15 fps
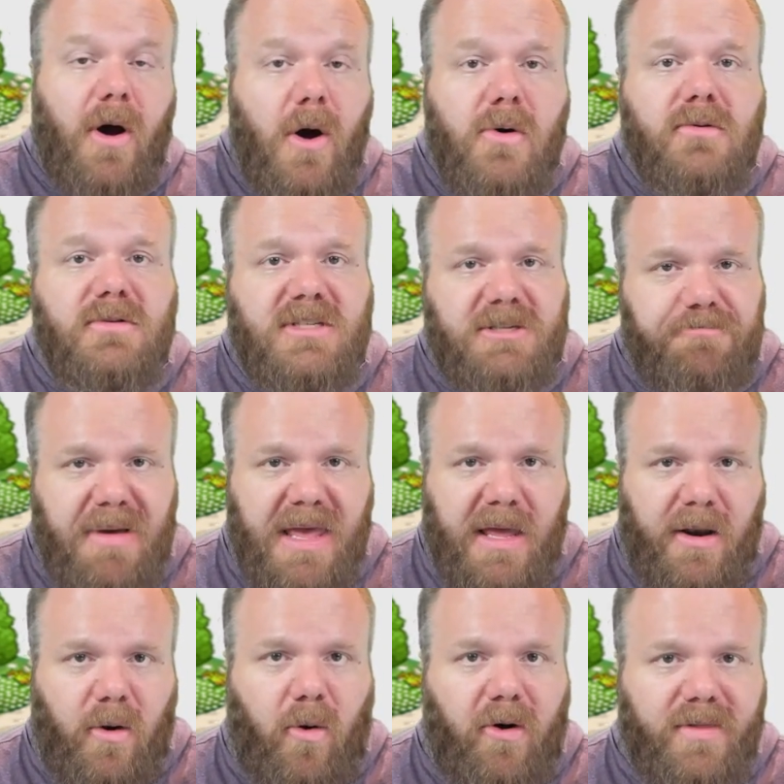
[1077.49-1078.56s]
own
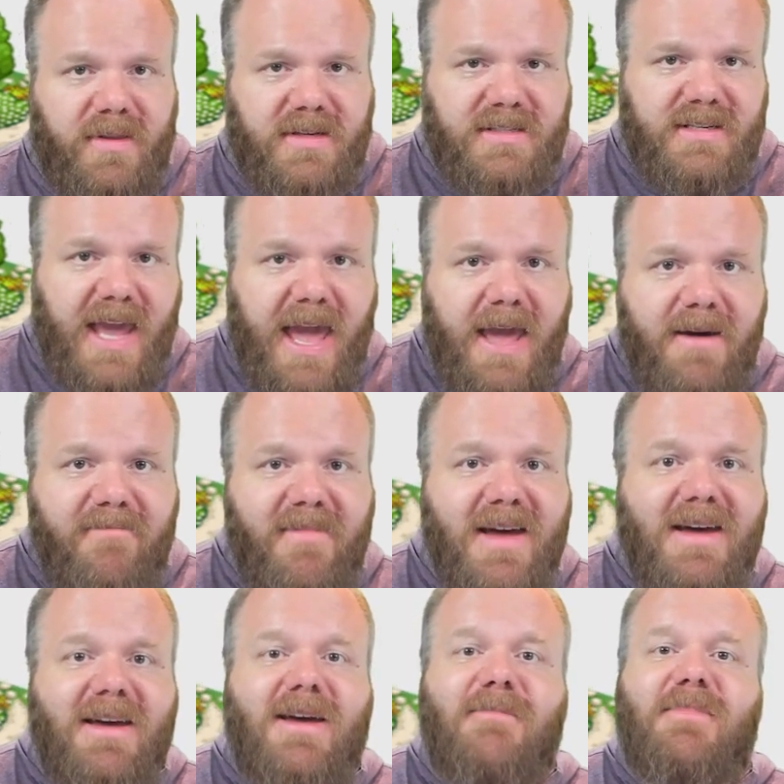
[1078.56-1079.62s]
spin on this game,
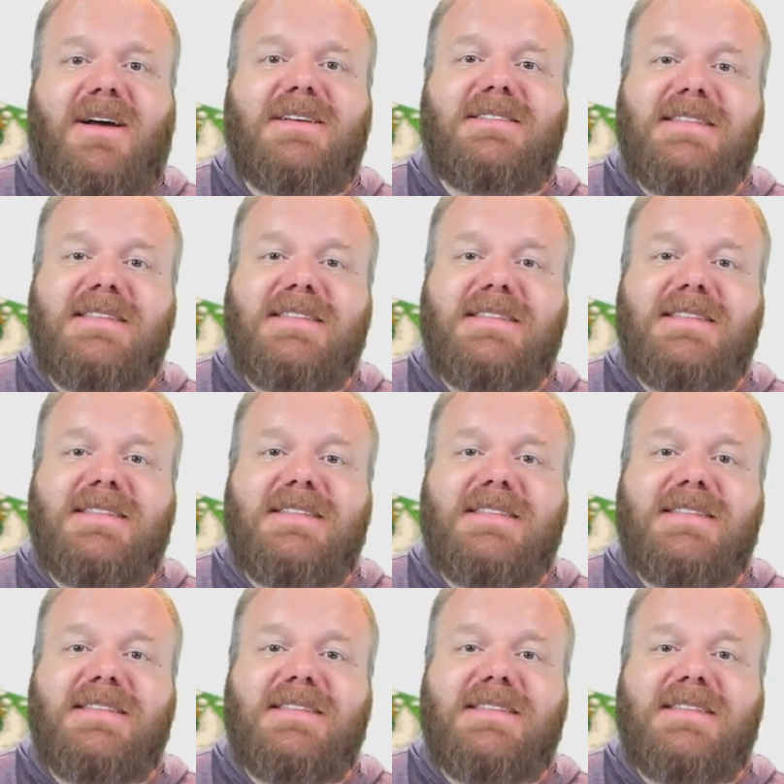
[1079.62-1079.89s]
because